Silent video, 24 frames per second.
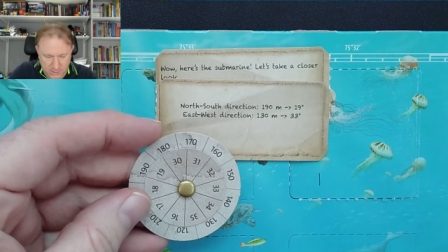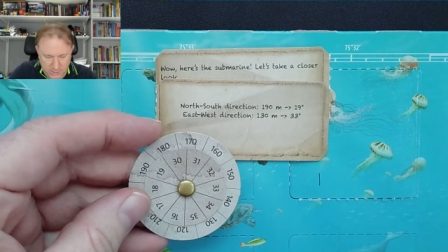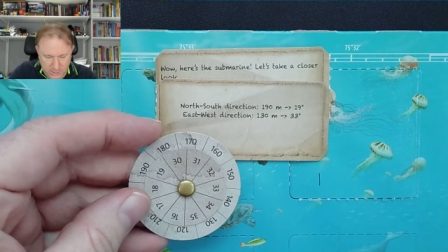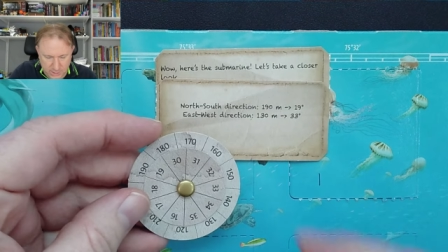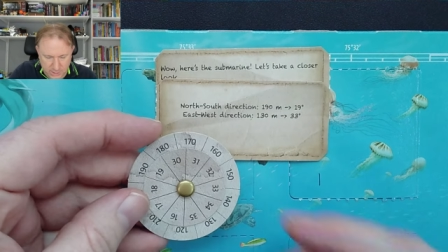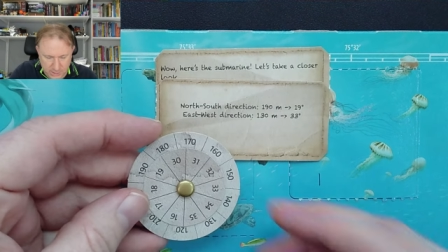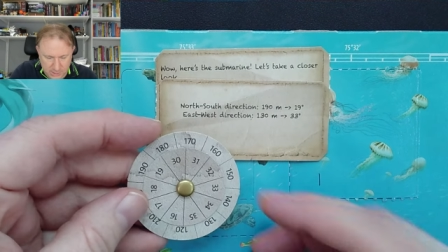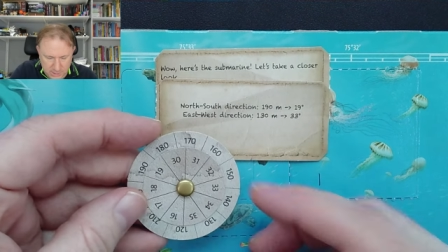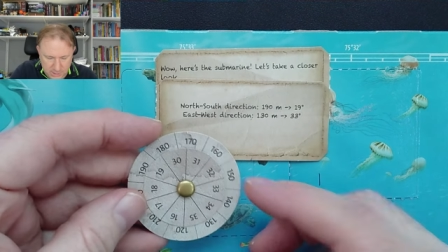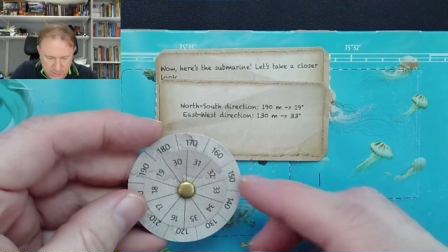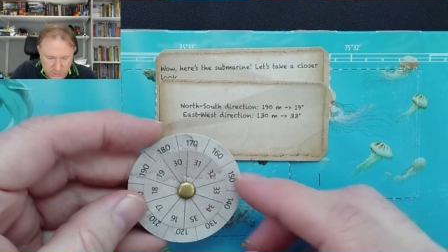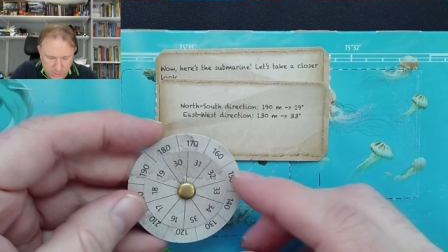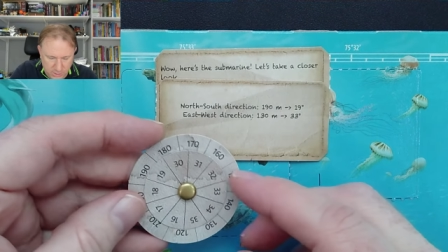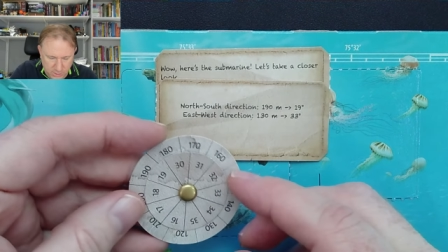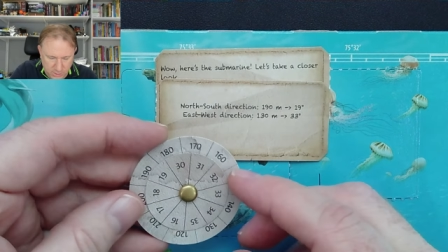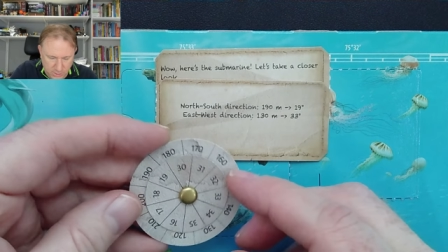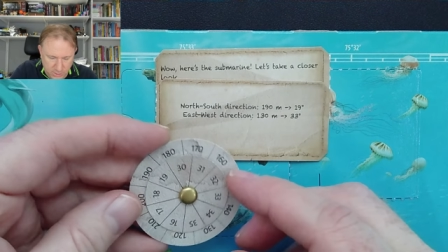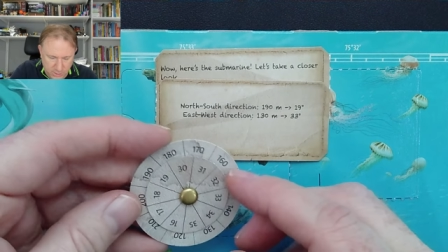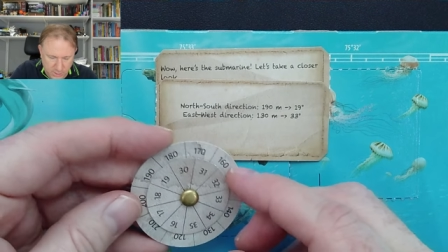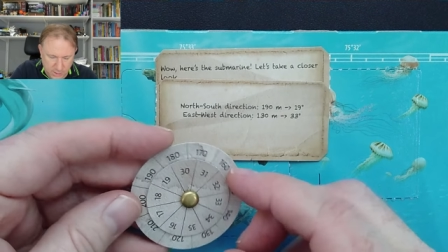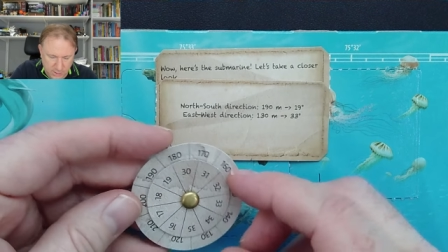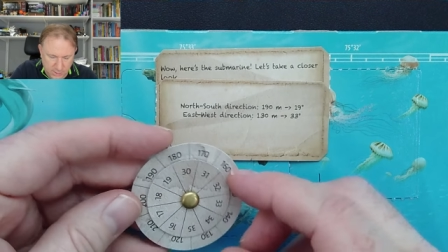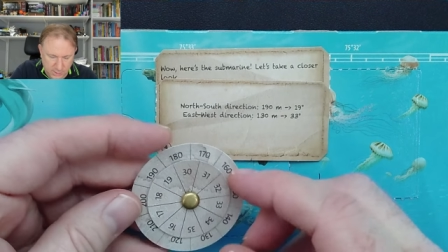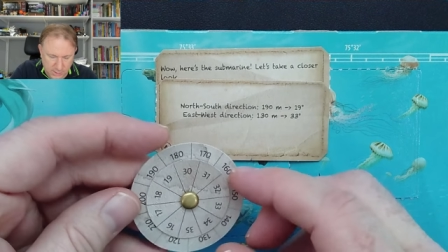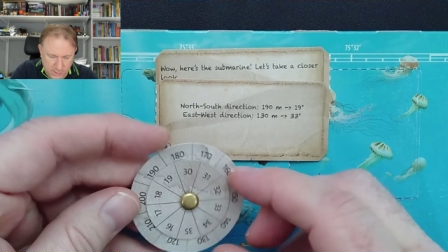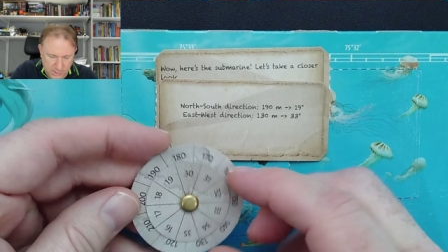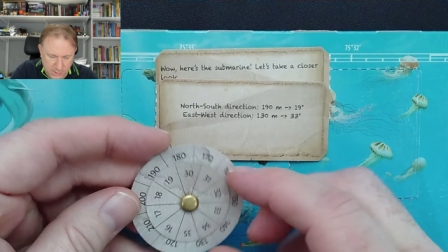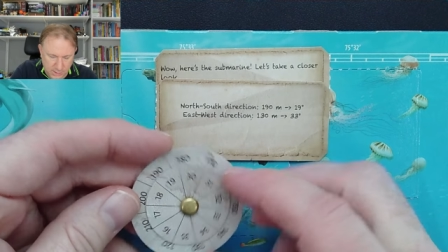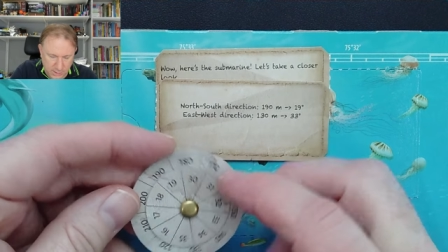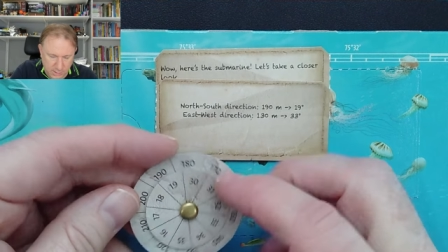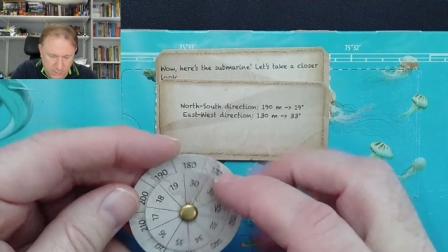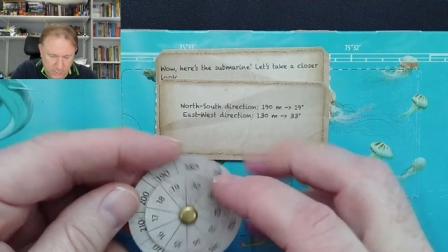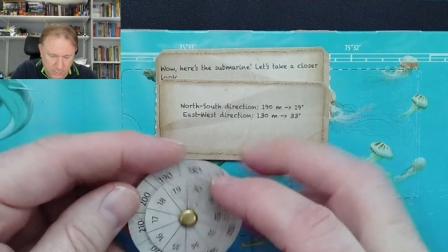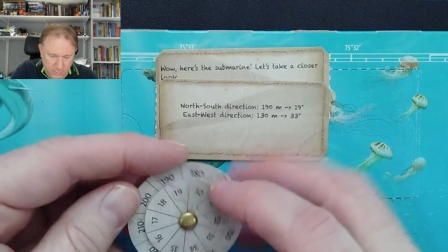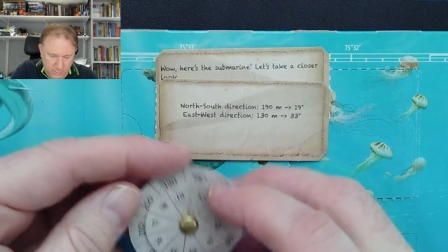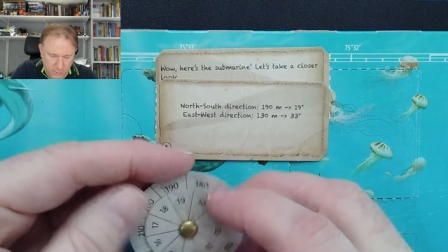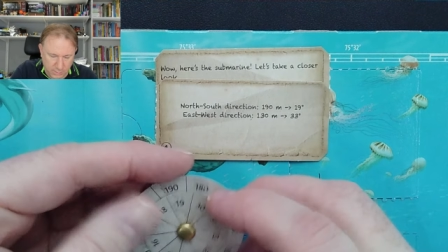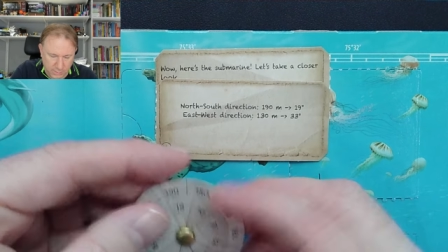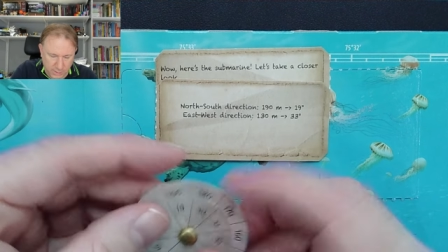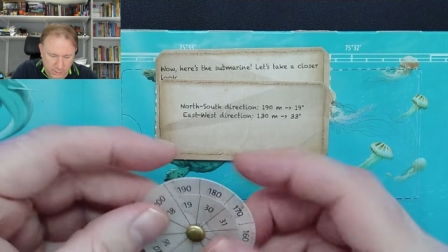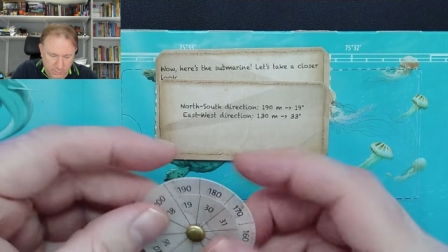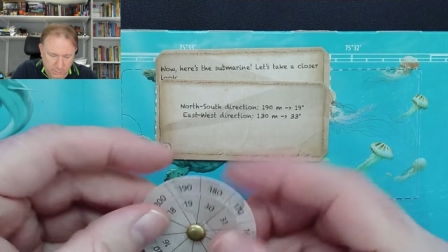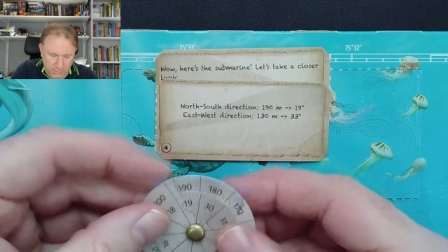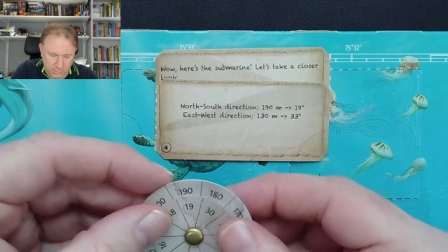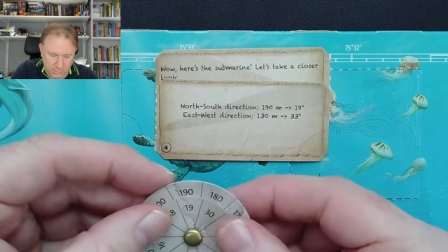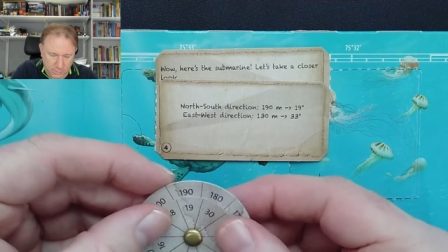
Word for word: So let's turn those. oh, there we go.